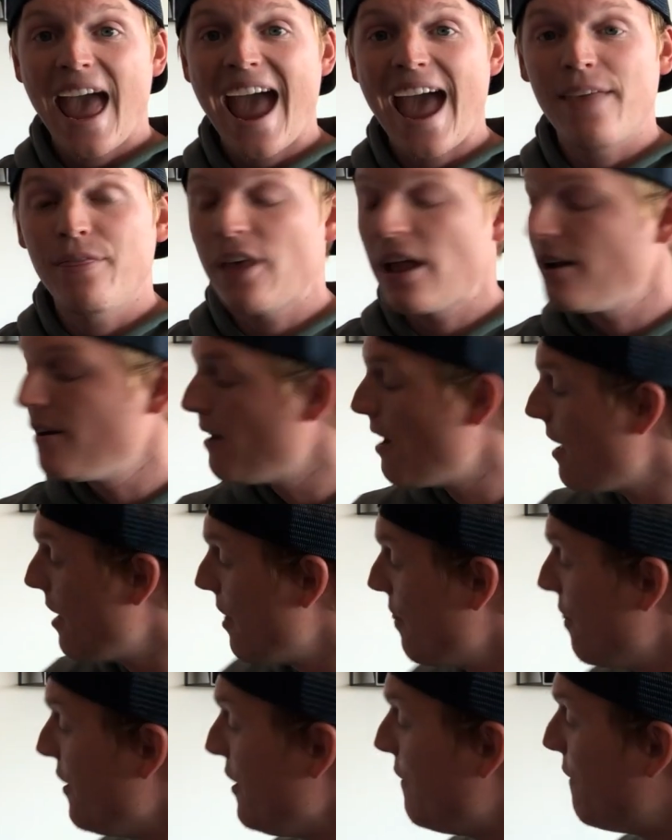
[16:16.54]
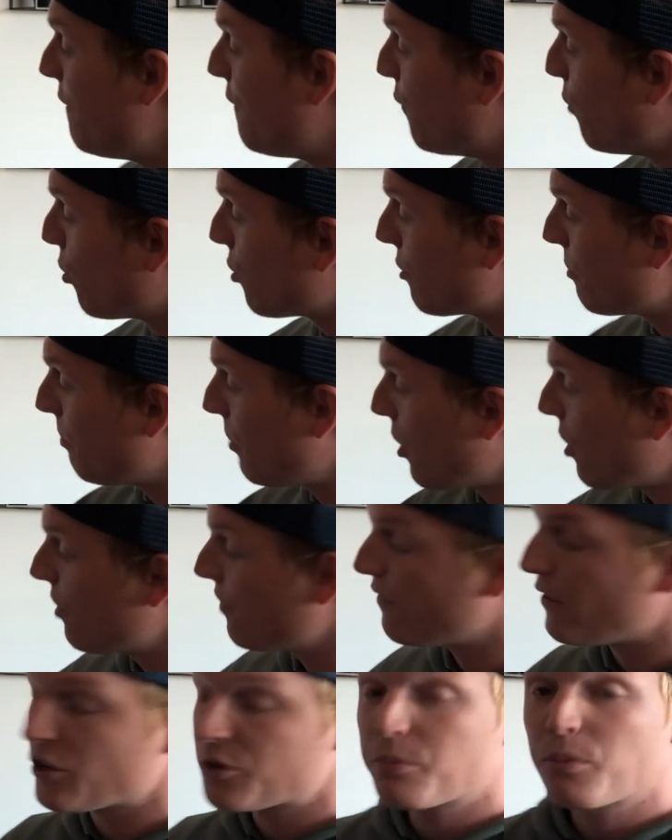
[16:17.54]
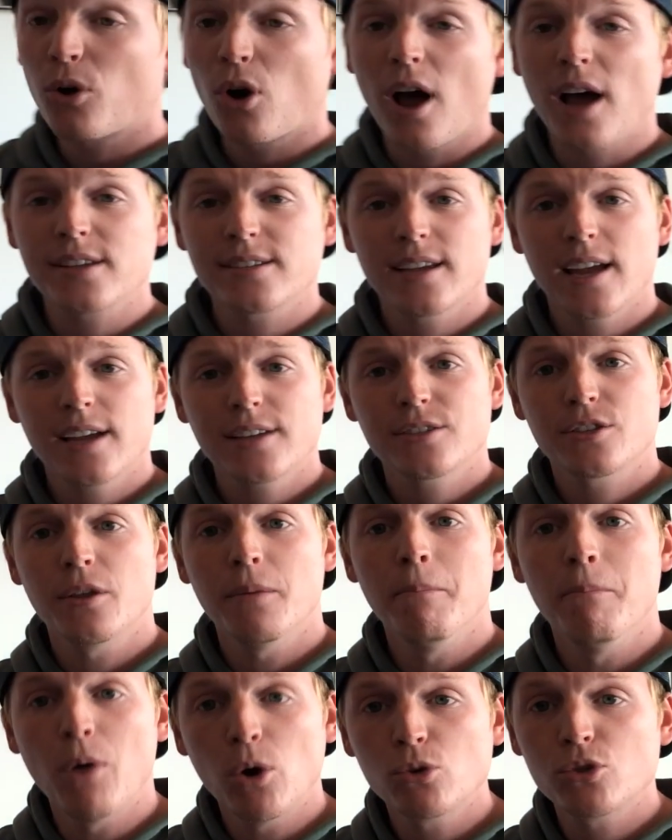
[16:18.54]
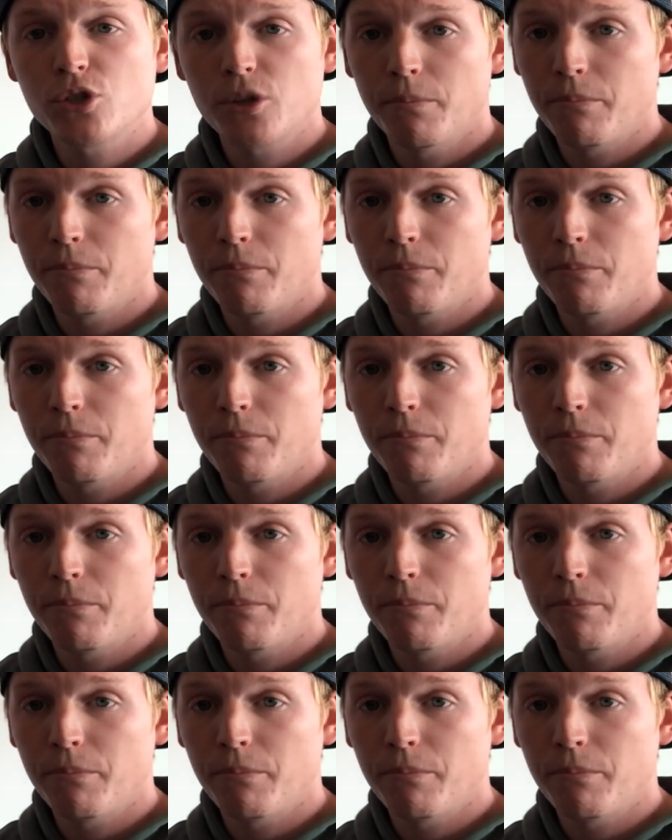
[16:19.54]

and then the fourth part of this process, the most